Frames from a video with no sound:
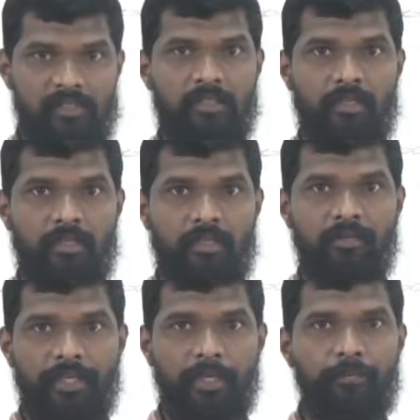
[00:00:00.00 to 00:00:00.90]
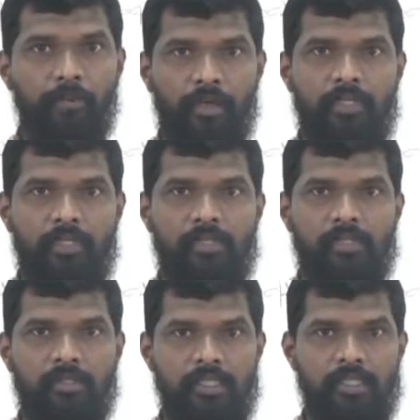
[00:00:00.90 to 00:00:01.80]
are very
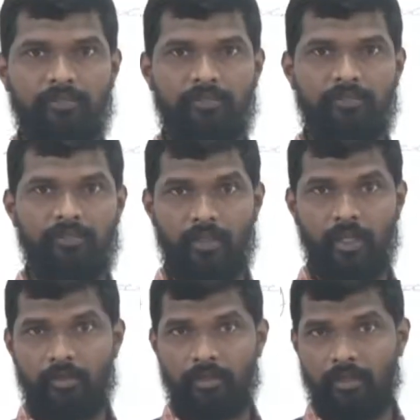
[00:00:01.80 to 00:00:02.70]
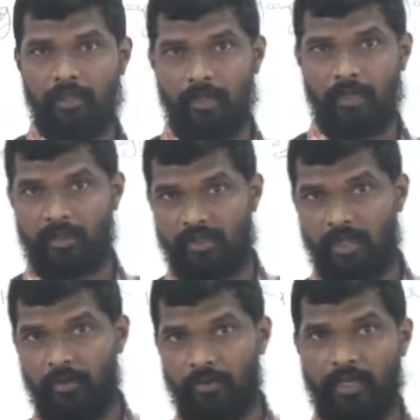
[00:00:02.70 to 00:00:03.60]
important, isn't it? Without laborers,
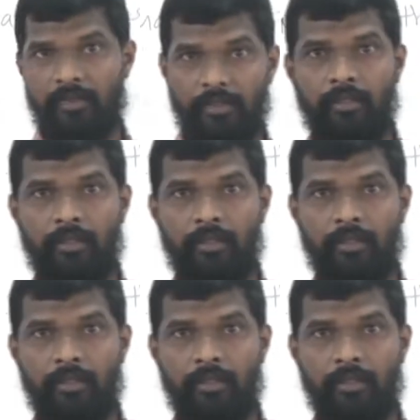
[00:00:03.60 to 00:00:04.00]
how can we